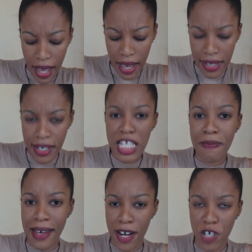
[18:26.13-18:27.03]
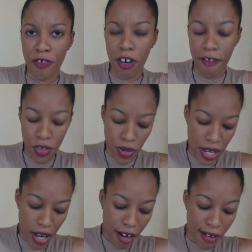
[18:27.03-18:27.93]
I did Spanish for a few
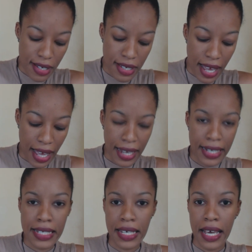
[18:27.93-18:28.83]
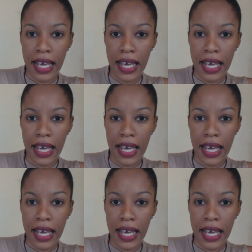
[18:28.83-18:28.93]
years, and